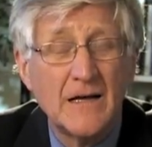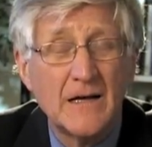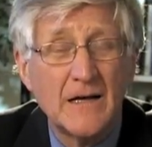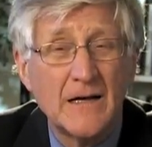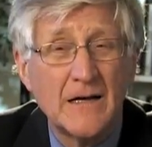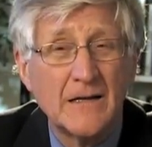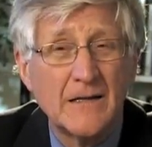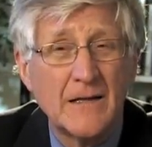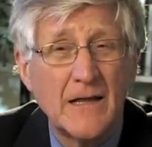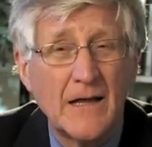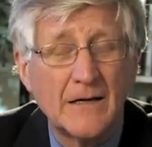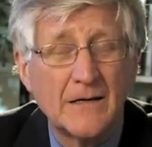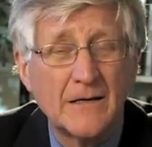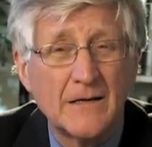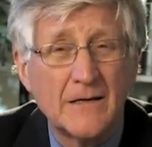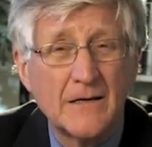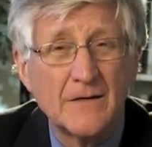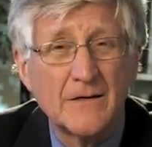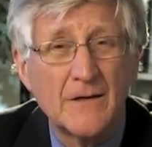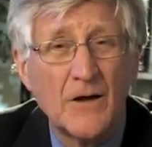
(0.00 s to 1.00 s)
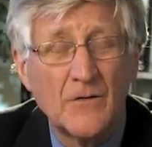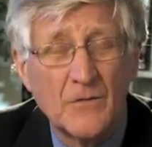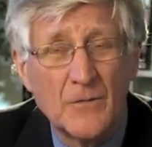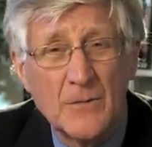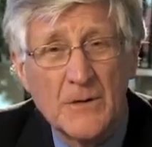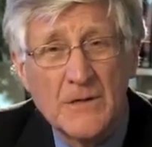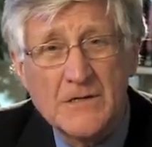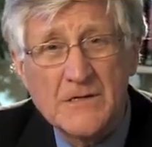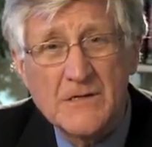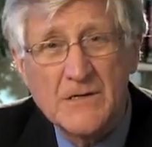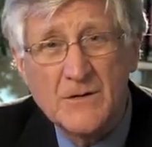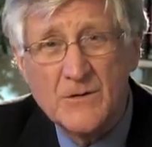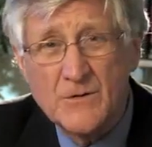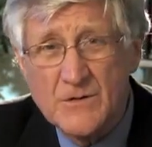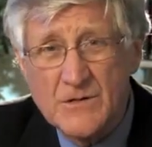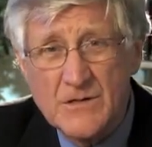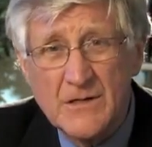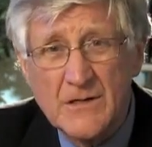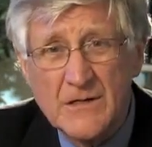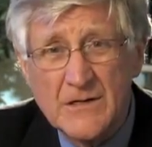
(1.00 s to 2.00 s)
and that governments and
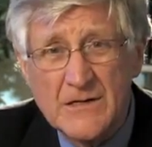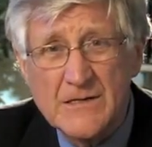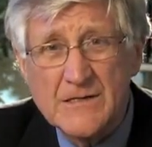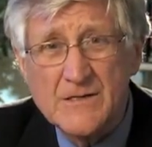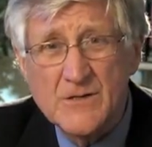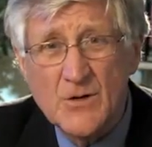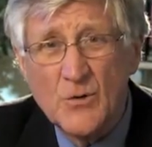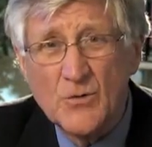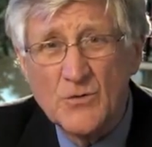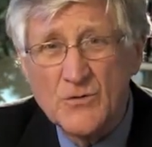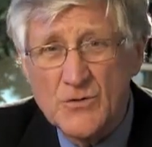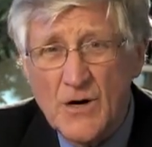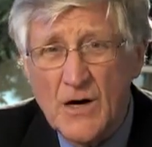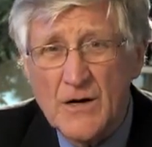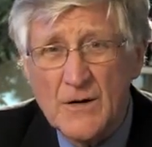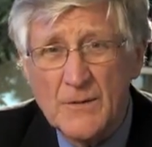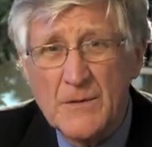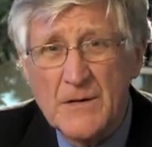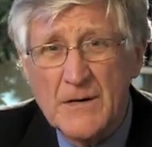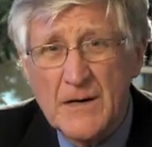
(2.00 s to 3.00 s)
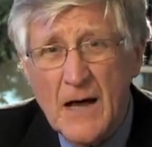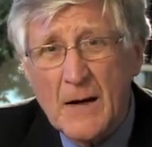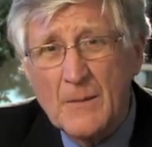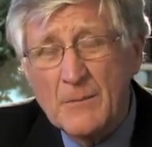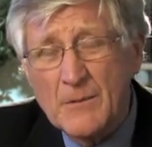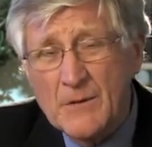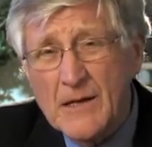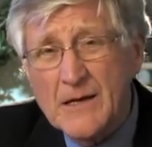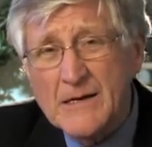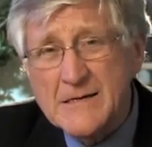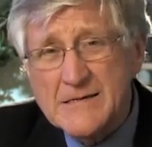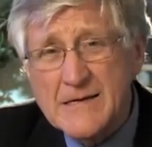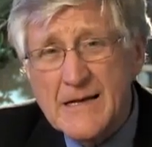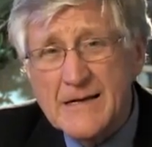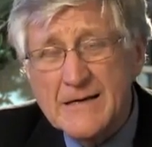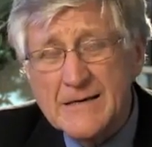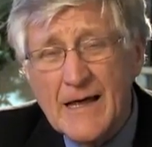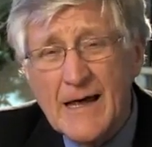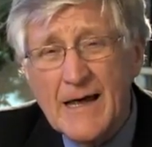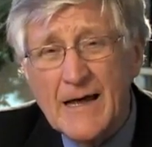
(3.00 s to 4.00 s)
utilities don't try to monopolize
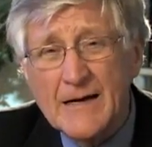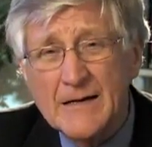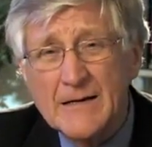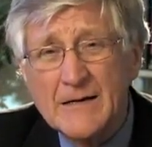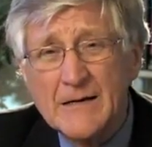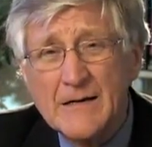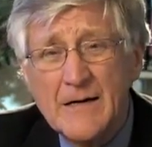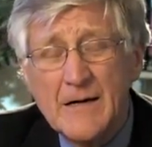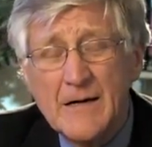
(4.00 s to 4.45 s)
that data.